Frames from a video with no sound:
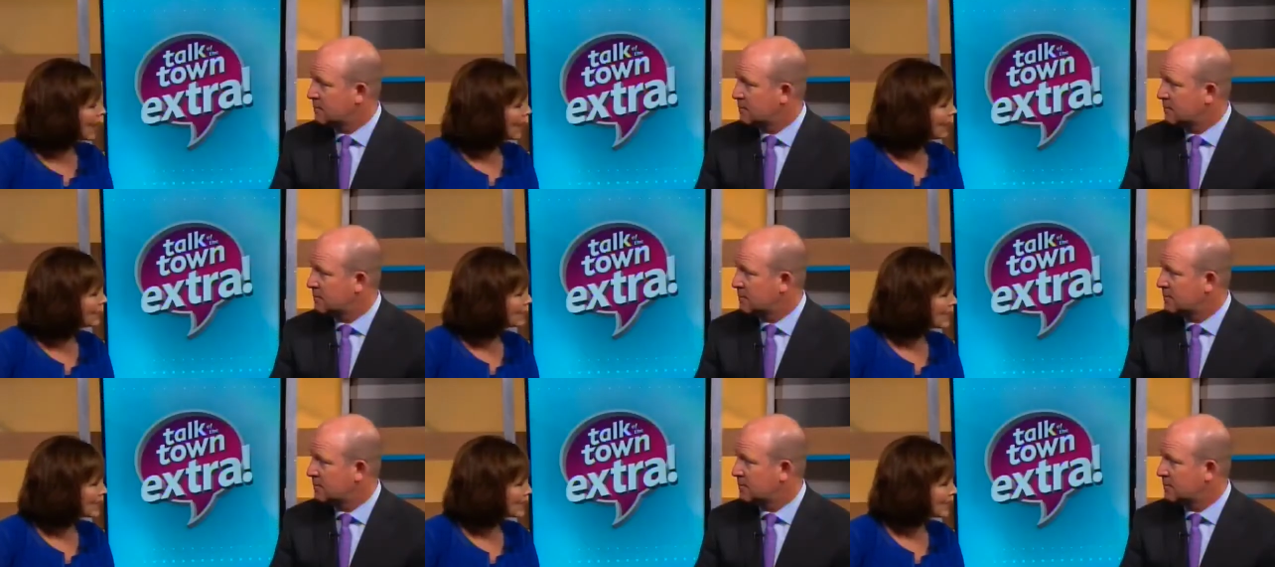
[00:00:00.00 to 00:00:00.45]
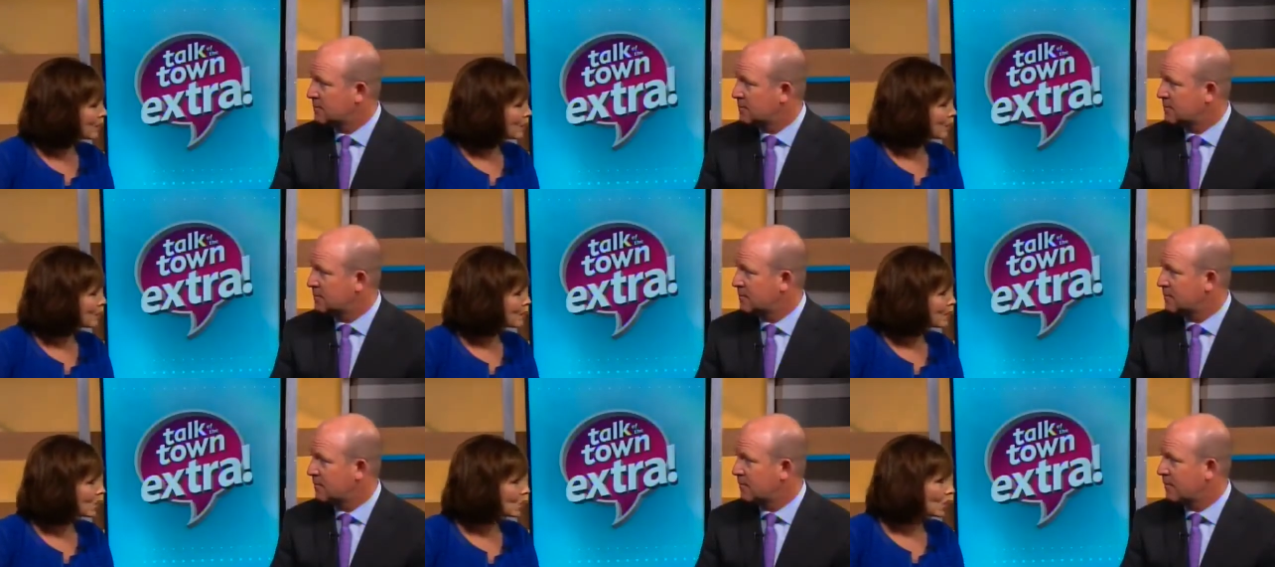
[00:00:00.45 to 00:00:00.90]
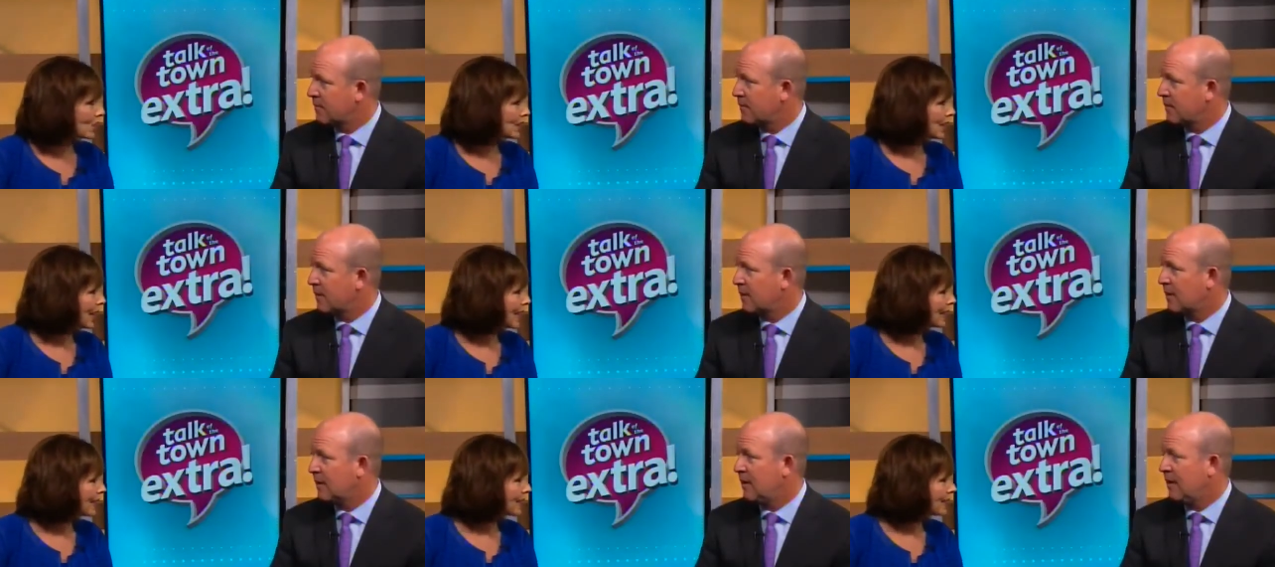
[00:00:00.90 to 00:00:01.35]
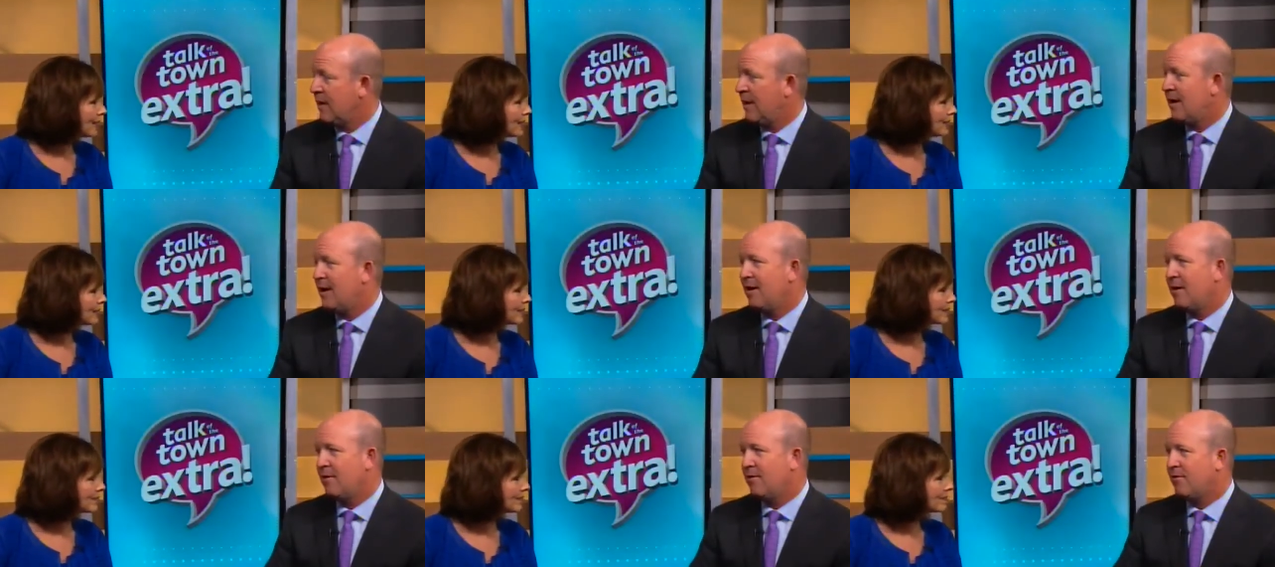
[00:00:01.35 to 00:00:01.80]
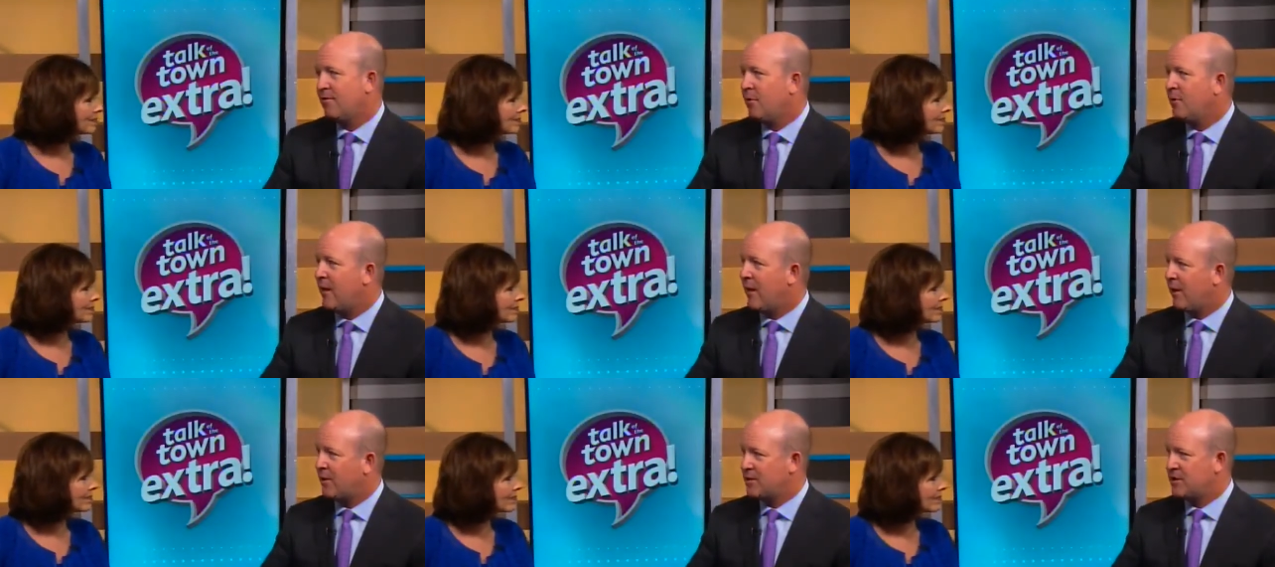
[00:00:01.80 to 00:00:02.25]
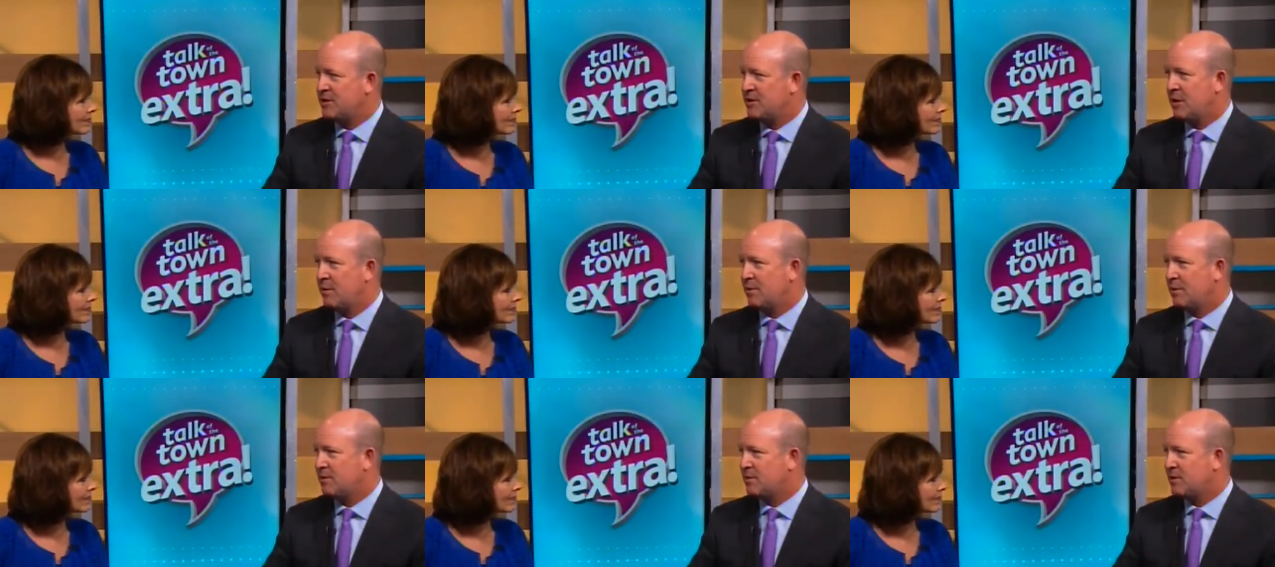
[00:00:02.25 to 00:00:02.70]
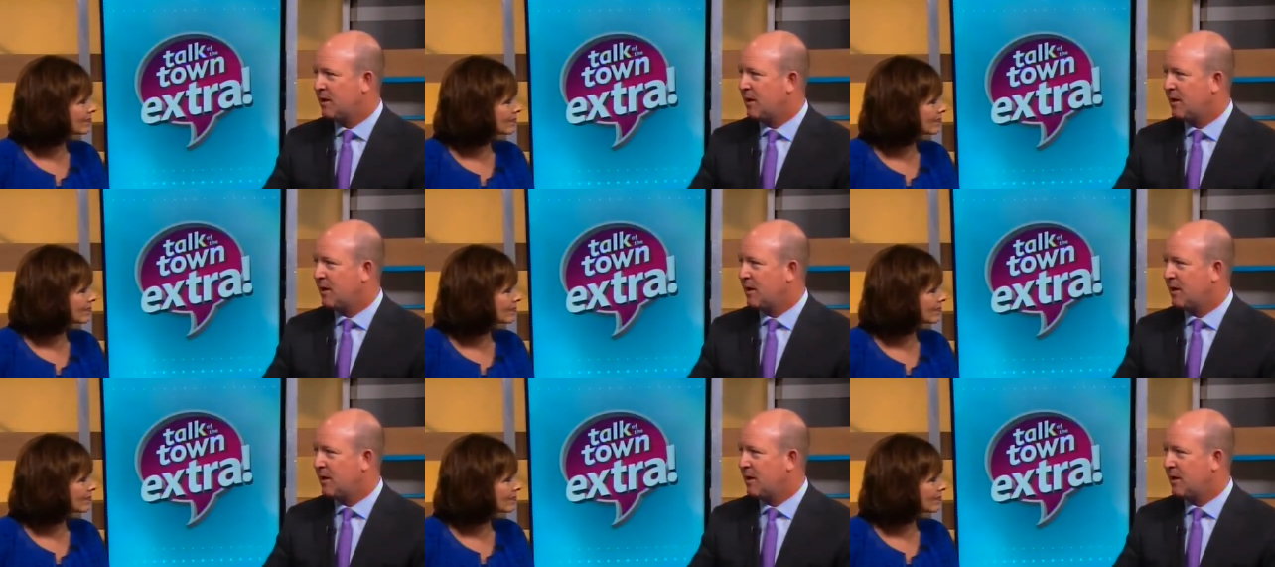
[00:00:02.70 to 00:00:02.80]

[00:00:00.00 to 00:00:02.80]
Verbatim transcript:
Speaker 1: allergy symptoms look like?
Speaker 2: Food allergy symptoms